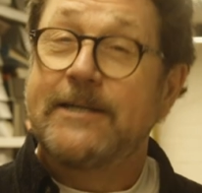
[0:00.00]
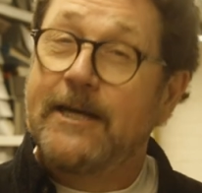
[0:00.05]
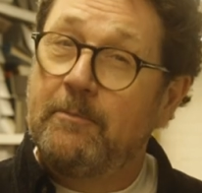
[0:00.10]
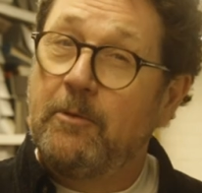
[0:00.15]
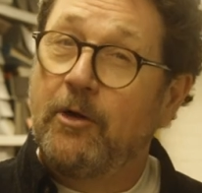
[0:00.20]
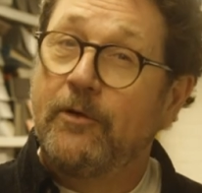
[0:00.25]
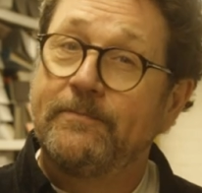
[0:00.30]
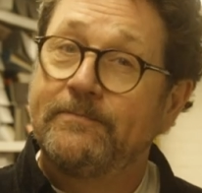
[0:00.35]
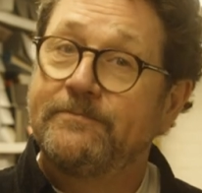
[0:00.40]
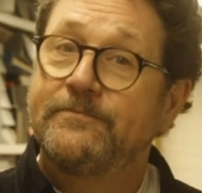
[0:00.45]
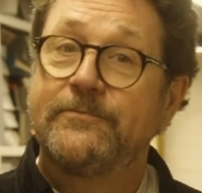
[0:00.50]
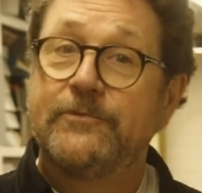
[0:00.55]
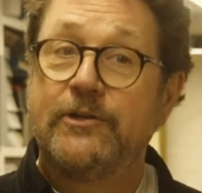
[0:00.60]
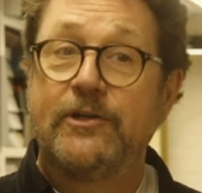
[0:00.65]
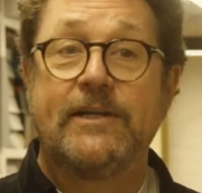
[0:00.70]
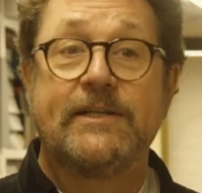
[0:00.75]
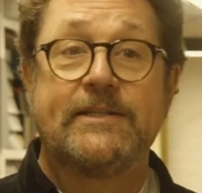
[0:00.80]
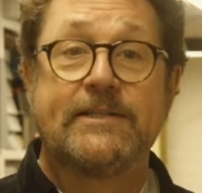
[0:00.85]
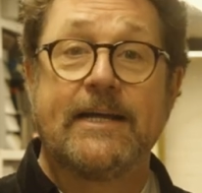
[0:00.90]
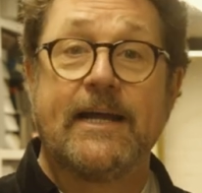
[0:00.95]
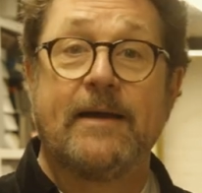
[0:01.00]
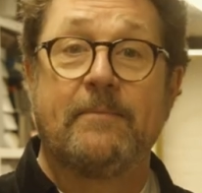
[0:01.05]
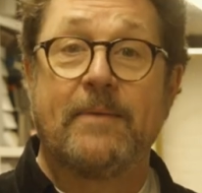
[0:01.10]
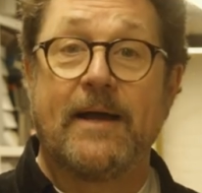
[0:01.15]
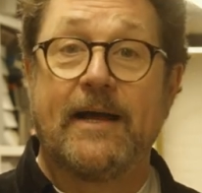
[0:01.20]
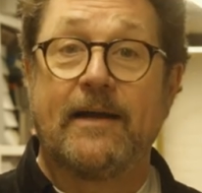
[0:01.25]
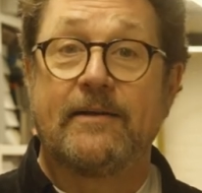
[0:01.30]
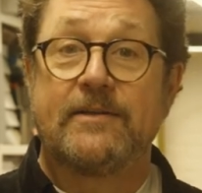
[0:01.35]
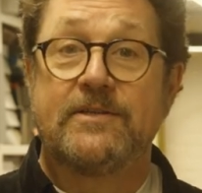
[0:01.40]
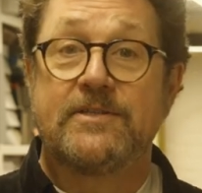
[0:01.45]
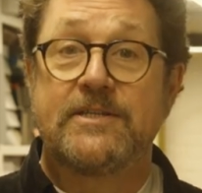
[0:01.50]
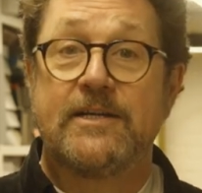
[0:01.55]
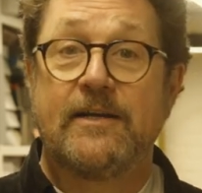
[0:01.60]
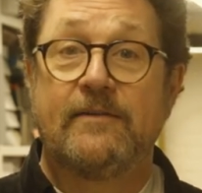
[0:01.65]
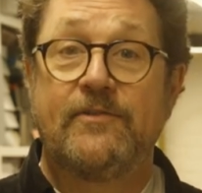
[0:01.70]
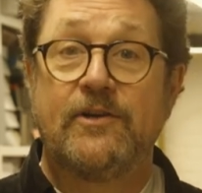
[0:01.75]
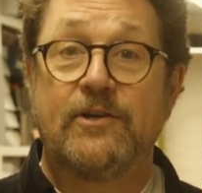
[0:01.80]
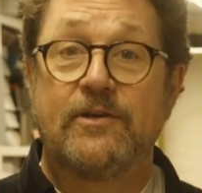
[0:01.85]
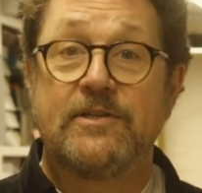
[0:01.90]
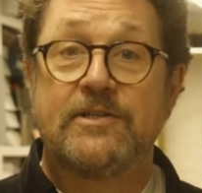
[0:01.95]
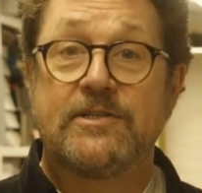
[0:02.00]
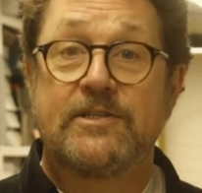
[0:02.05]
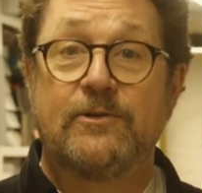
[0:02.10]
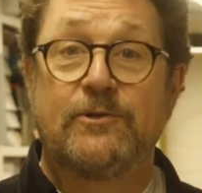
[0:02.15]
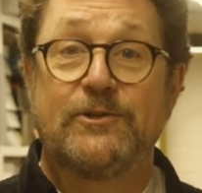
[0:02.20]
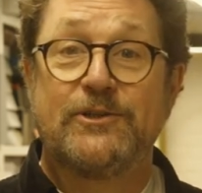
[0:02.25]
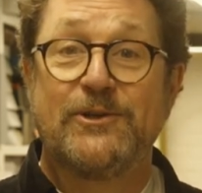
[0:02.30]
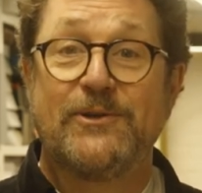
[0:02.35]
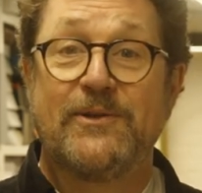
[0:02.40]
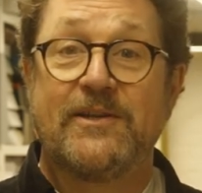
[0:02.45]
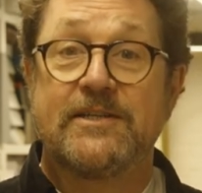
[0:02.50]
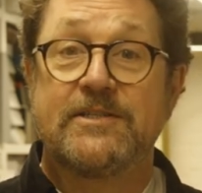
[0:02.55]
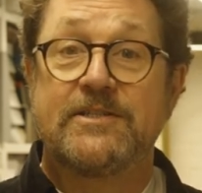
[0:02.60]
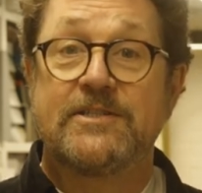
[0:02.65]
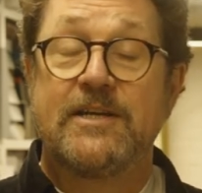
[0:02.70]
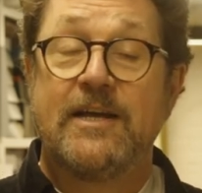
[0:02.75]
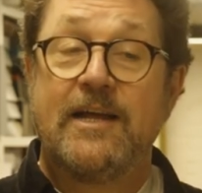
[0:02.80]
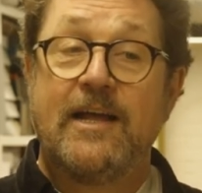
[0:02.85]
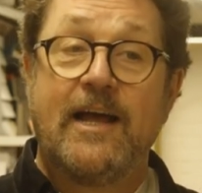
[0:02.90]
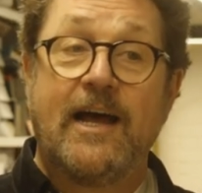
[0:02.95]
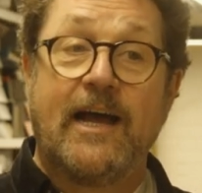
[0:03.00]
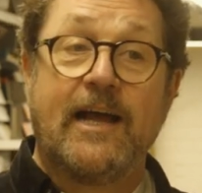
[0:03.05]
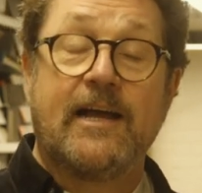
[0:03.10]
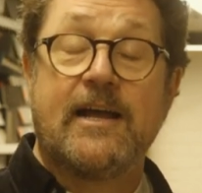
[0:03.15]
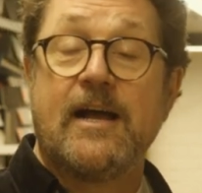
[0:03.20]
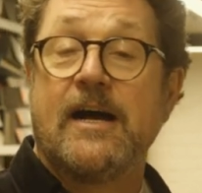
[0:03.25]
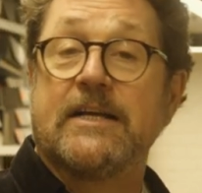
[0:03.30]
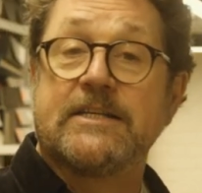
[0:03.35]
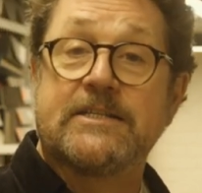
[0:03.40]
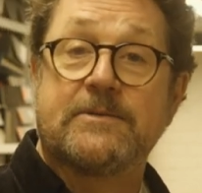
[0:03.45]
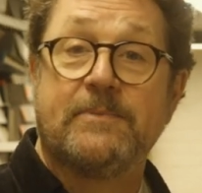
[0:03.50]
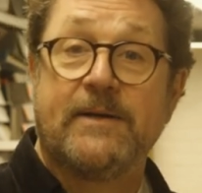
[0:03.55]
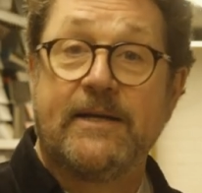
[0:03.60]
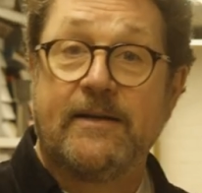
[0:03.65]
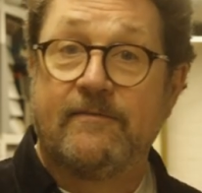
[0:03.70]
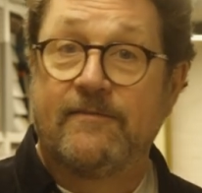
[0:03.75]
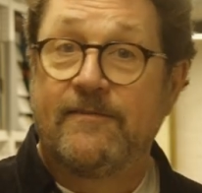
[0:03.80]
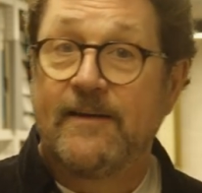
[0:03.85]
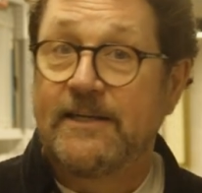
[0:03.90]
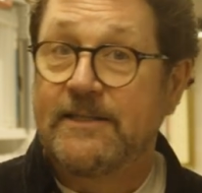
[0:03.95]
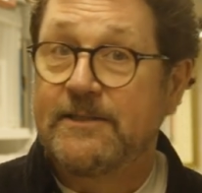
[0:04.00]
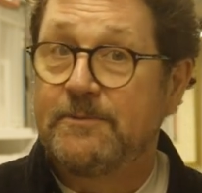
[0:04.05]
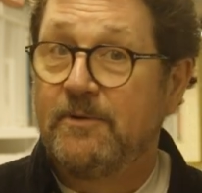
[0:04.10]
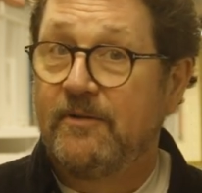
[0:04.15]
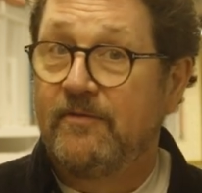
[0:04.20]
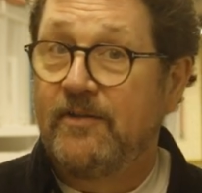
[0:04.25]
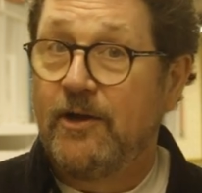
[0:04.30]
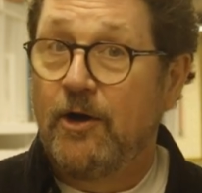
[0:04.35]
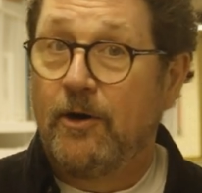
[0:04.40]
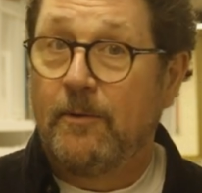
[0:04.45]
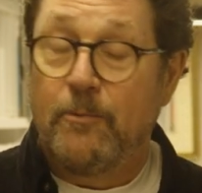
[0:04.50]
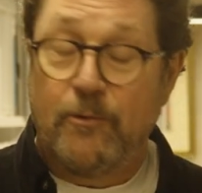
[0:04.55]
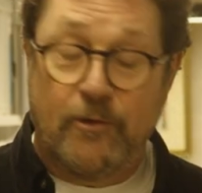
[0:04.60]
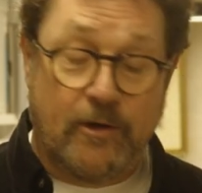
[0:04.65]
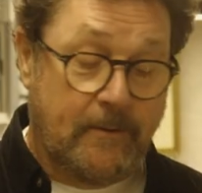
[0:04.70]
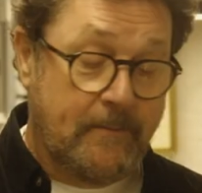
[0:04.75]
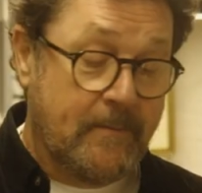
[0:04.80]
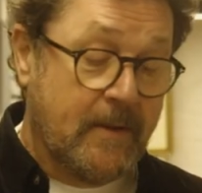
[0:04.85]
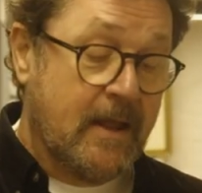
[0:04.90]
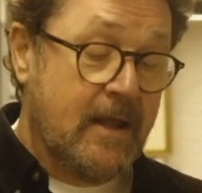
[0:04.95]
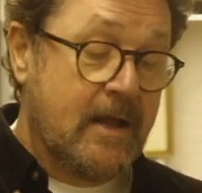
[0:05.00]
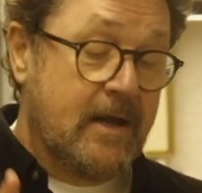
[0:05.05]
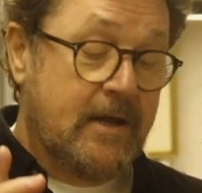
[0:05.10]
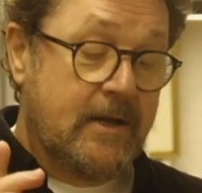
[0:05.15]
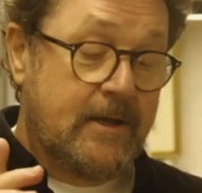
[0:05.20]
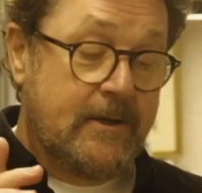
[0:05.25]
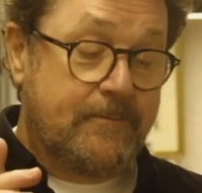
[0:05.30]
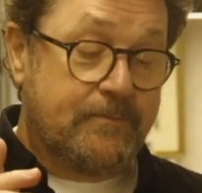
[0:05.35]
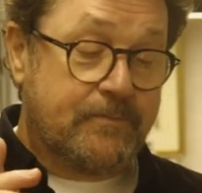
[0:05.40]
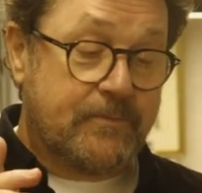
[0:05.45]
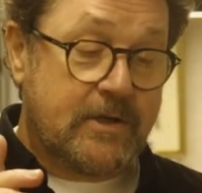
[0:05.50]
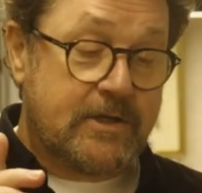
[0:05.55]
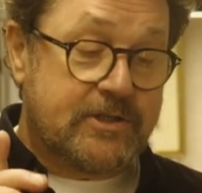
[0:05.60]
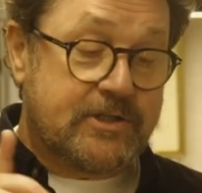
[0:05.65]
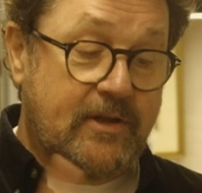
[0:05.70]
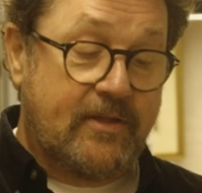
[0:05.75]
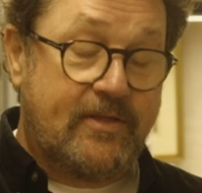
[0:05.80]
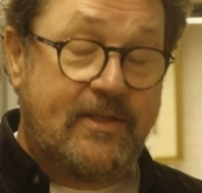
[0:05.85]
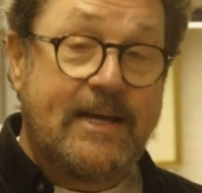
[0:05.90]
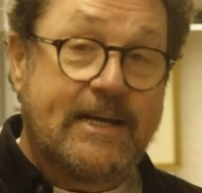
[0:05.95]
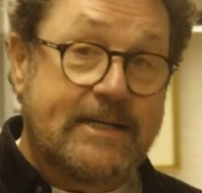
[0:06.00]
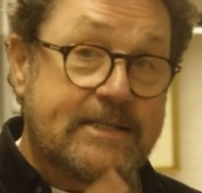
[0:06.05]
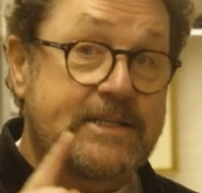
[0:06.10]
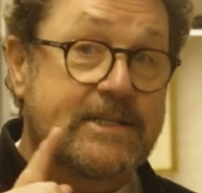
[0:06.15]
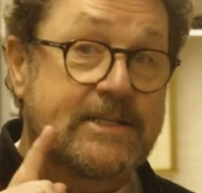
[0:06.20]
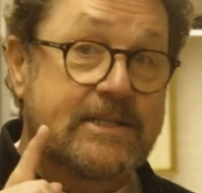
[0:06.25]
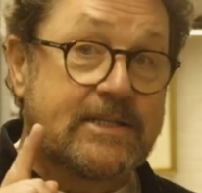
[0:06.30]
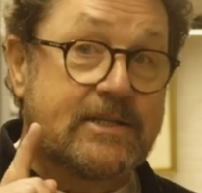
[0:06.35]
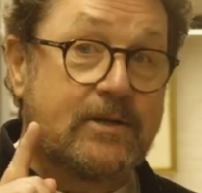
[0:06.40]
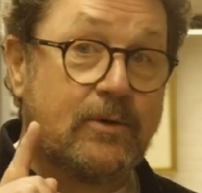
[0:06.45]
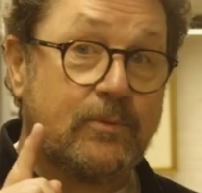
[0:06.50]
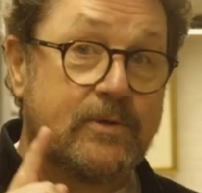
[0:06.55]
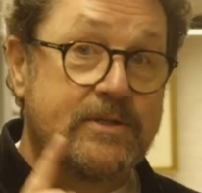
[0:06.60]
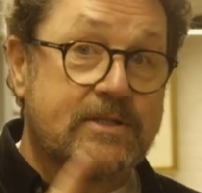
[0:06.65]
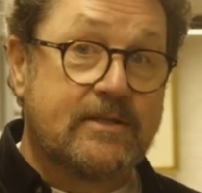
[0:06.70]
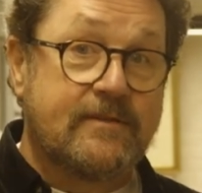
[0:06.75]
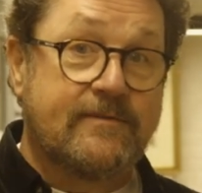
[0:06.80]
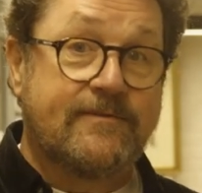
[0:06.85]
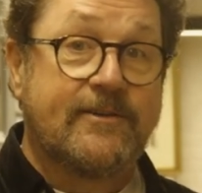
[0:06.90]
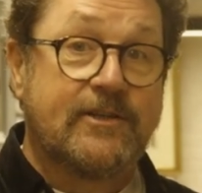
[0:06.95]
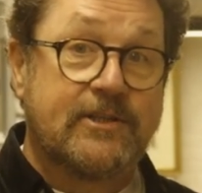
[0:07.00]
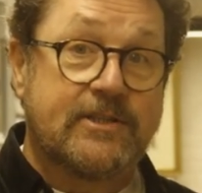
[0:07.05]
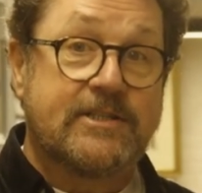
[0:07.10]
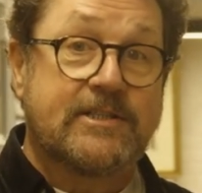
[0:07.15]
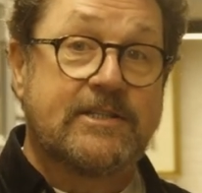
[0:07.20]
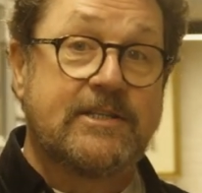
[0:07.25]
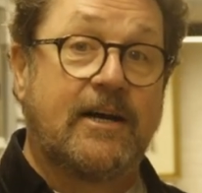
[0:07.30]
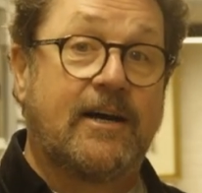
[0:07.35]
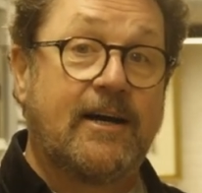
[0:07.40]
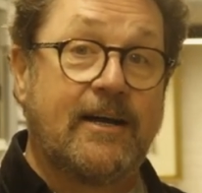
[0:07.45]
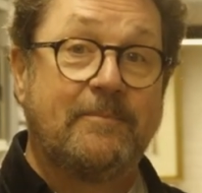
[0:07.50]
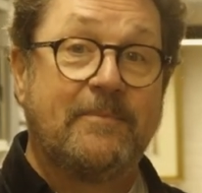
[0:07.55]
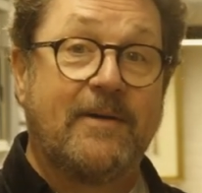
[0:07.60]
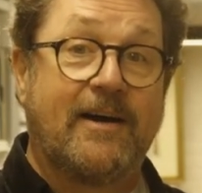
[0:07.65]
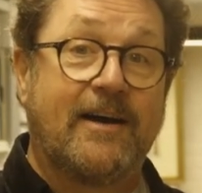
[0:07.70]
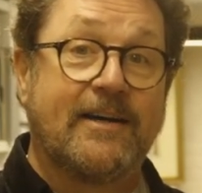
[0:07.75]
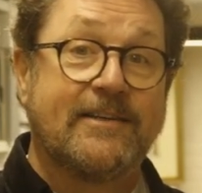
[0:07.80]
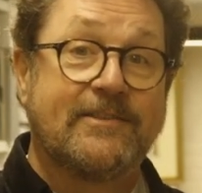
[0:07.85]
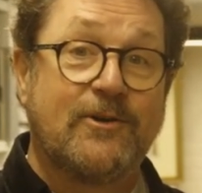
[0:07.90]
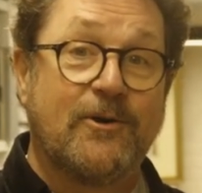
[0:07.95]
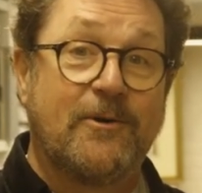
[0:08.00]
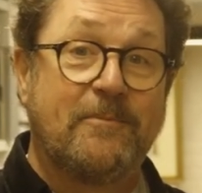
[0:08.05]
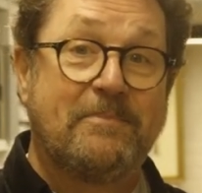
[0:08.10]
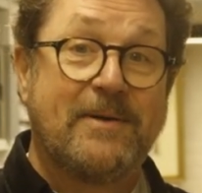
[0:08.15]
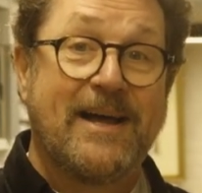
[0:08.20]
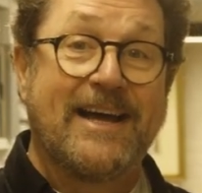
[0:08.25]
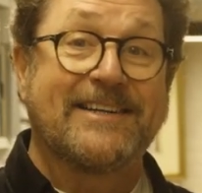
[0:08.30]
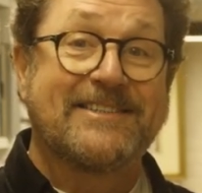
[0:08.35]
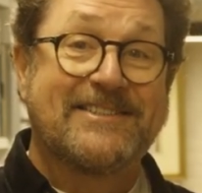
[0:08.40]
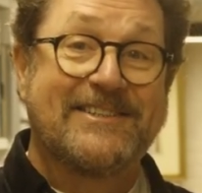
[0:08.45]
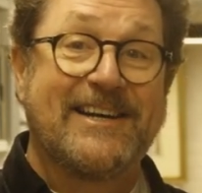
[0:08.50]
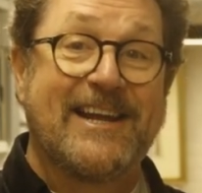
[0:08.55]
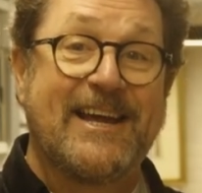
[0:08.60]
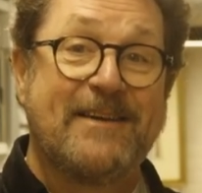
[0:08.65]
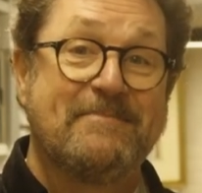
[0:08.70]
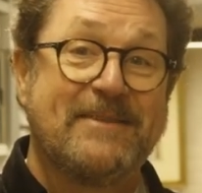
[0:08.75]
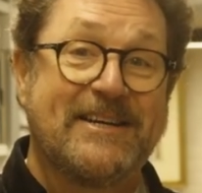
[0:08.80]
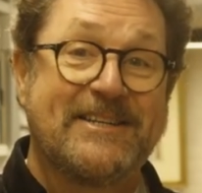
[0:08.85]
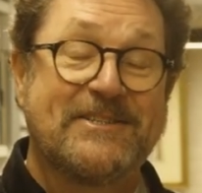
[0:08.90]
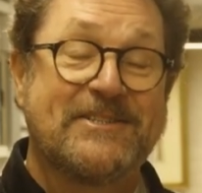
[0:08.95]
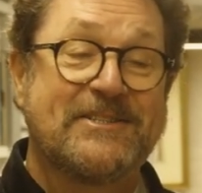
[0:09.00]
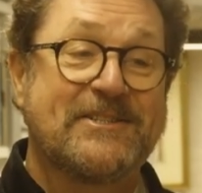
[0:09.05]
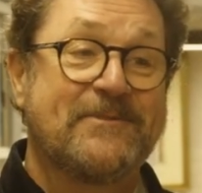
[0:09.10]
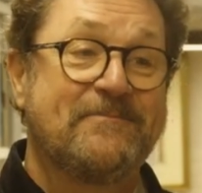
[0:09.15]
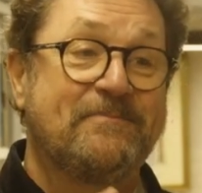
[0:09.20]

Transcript: come on, you need to get back and see if you can still do this, and cast me in Phantom of the Opera. So this was the first time I'd gone back to Les Mis.